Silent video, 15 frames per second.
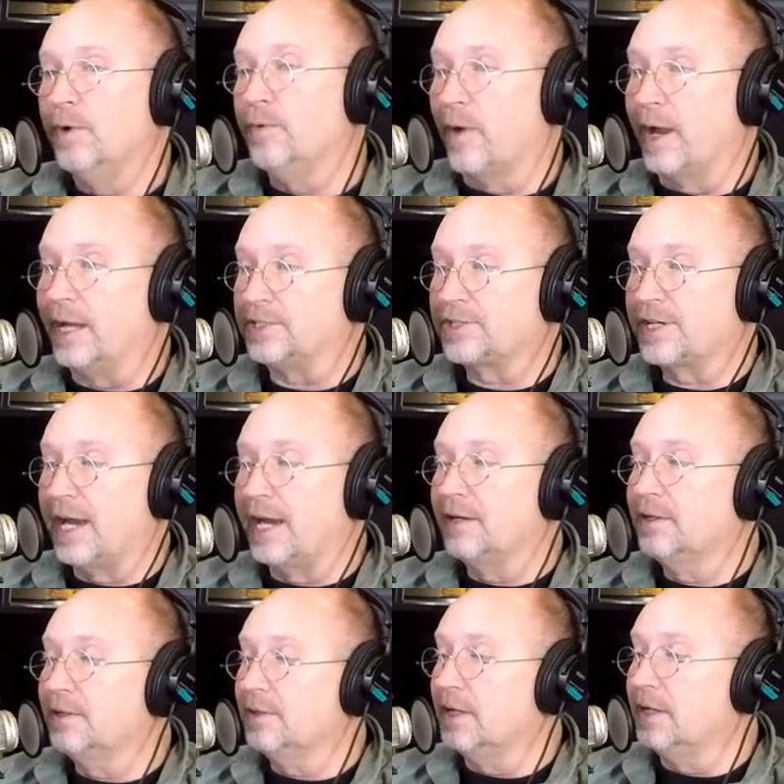We ranch
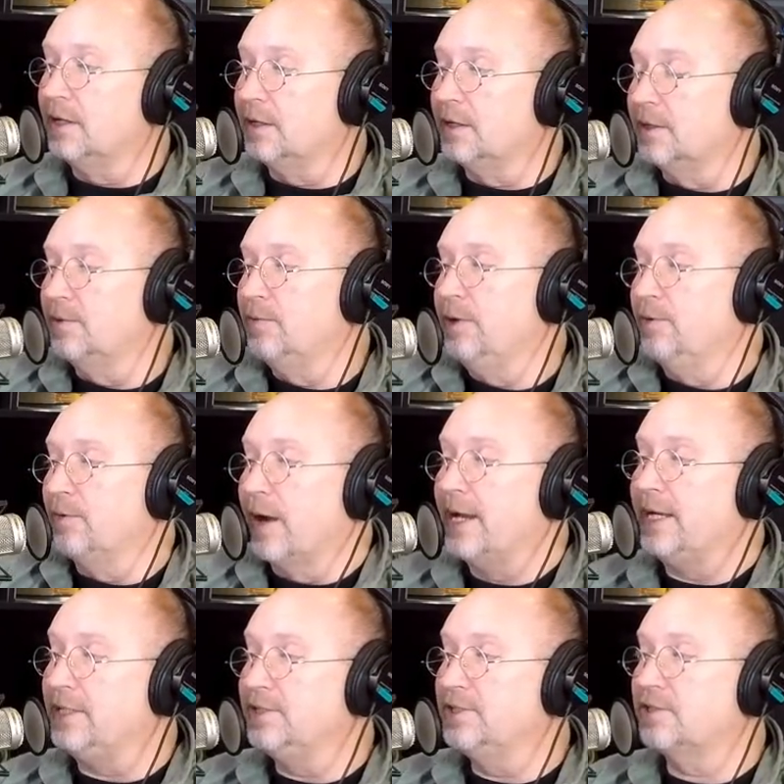cattle. Uh, we
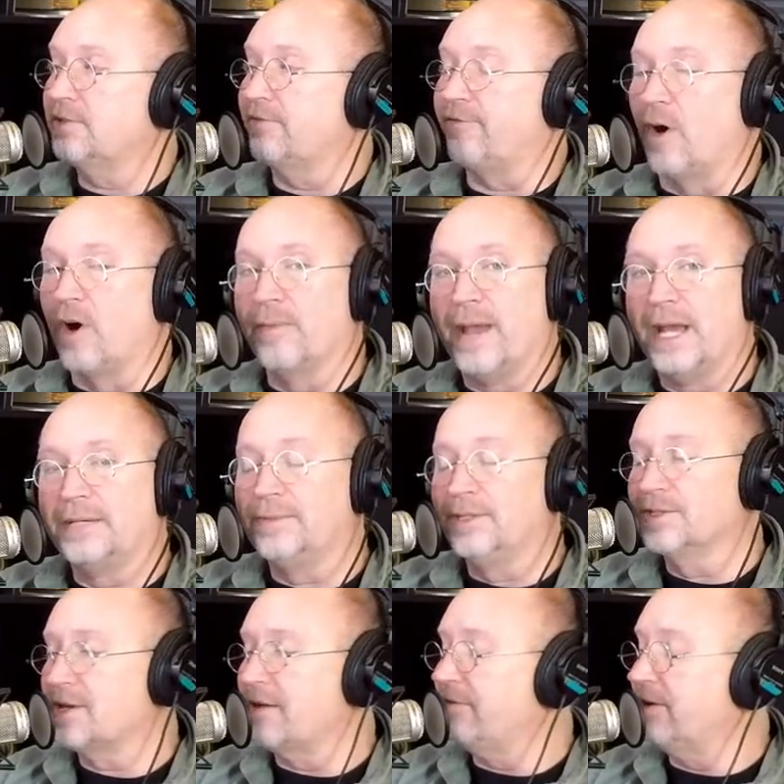raised farm
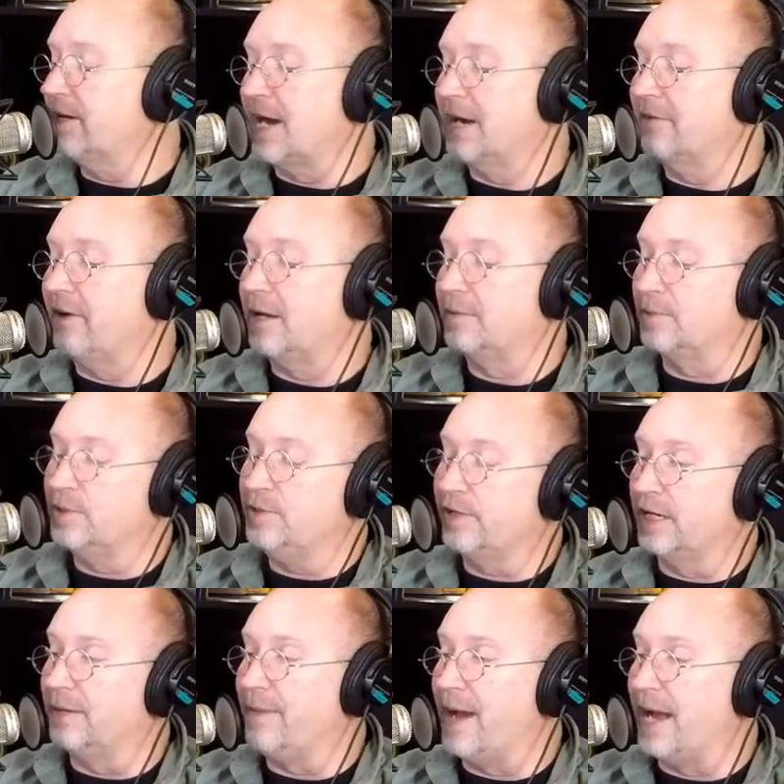animals, every kind of animal
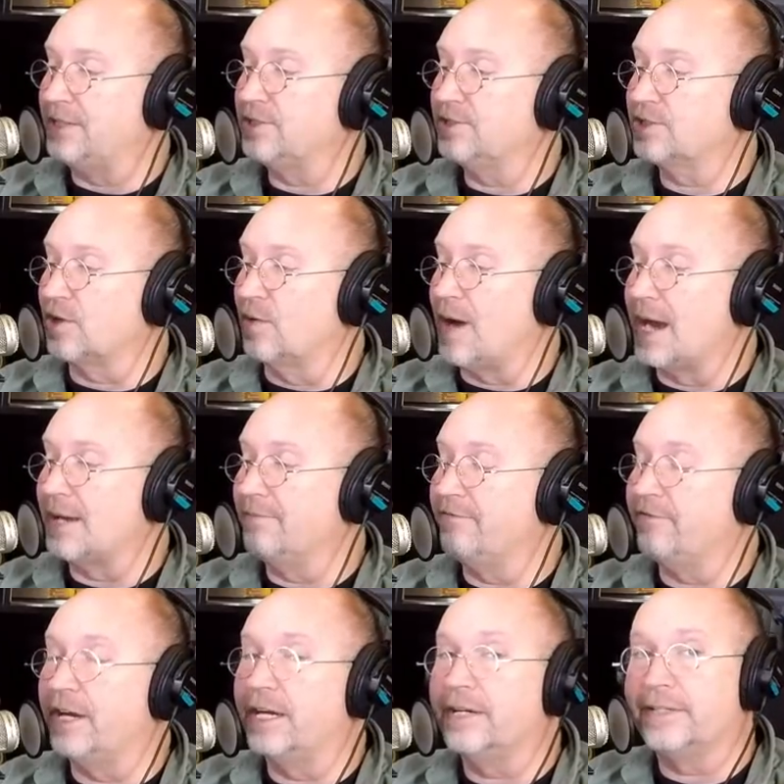you can imagine. So I
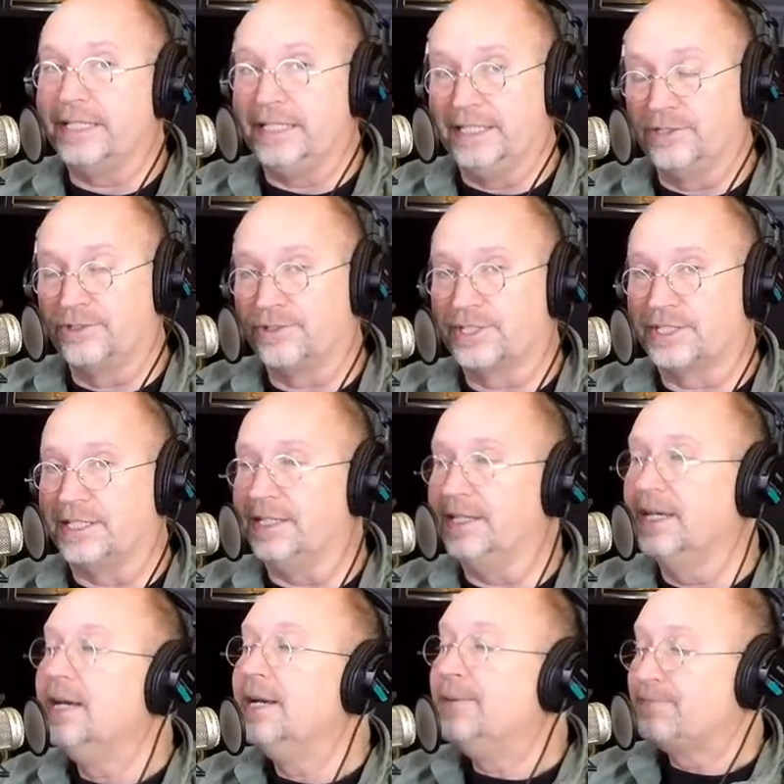am very
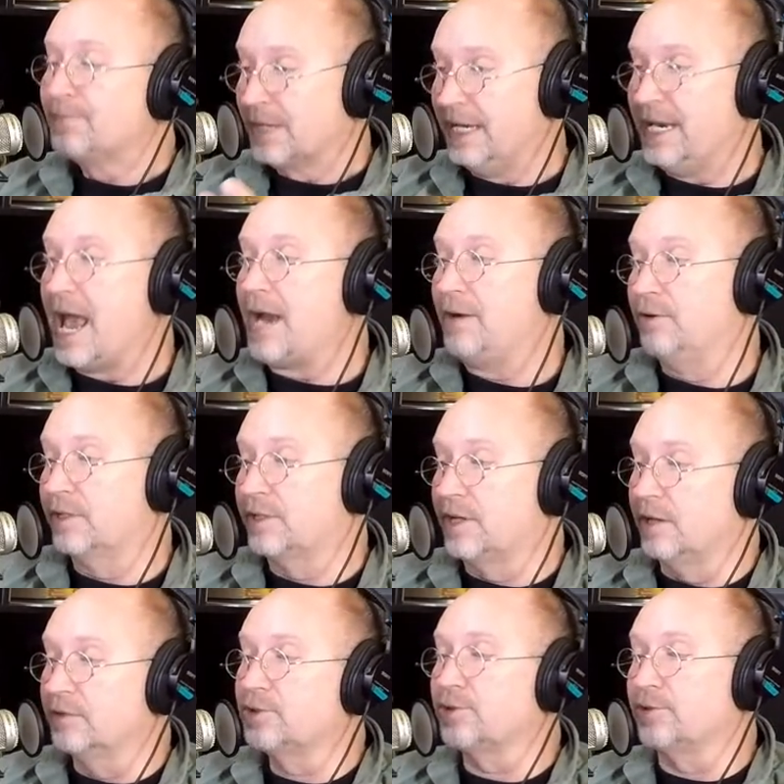interested in
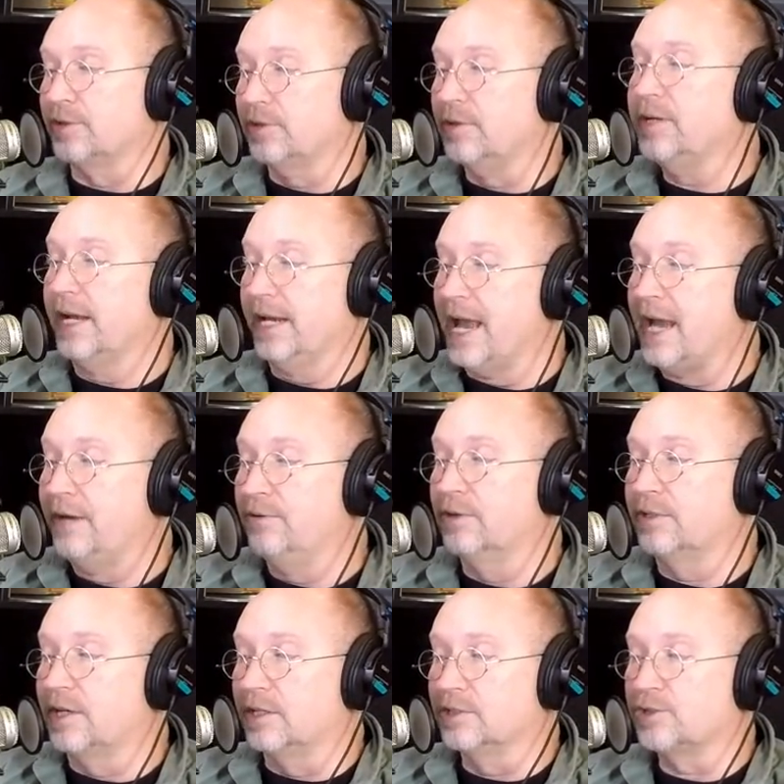agricultural and
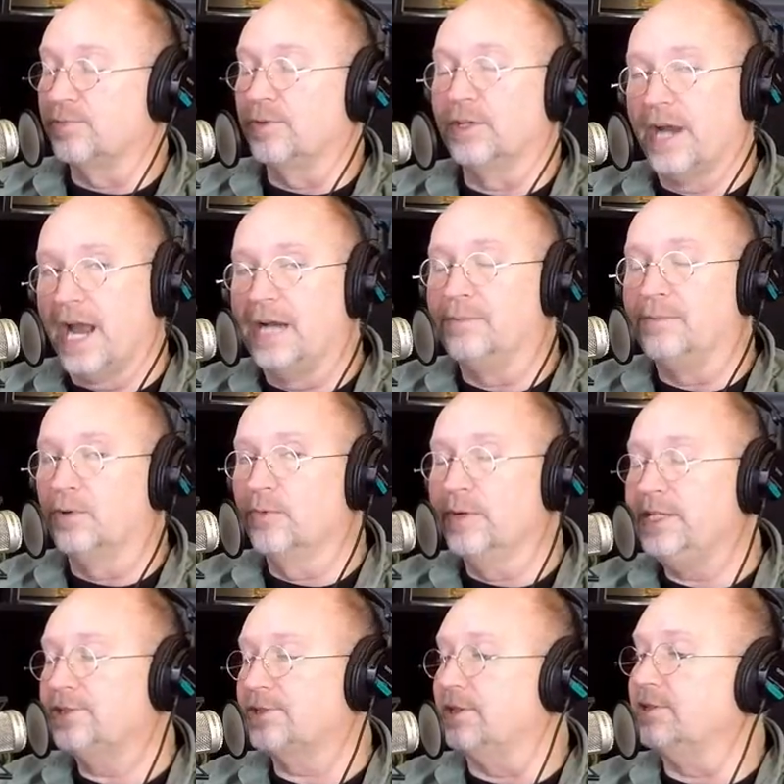agricultural animal
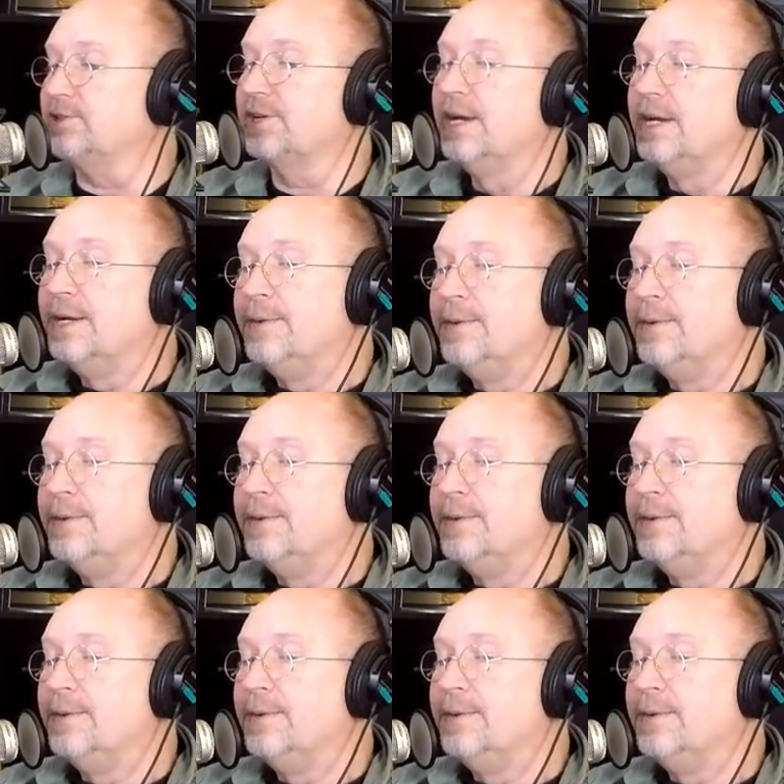research.